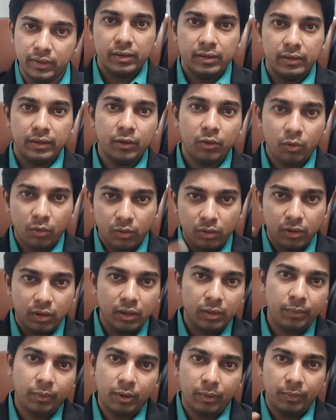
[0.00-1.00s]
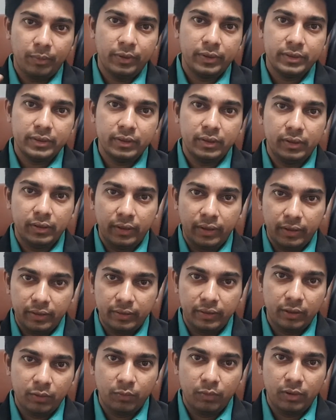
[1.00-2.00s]
The overall population in the
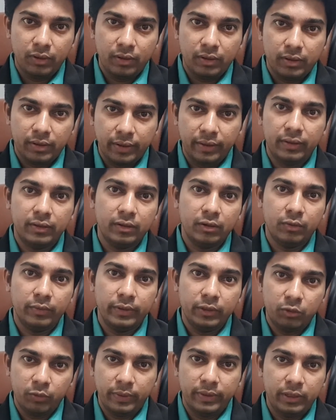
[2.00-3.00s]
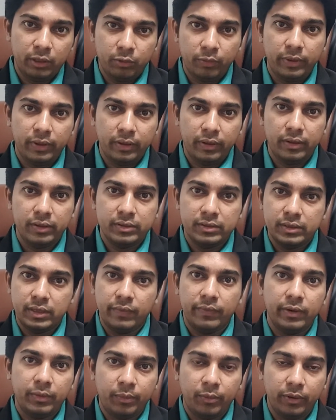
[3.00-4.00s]
entire world right now in 2020 is
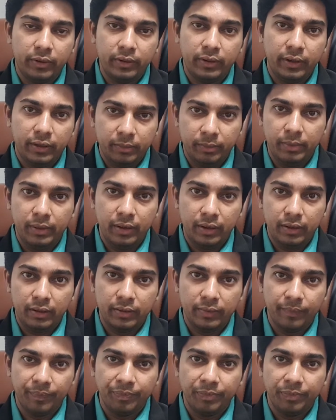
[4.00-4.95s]
7.8 billion,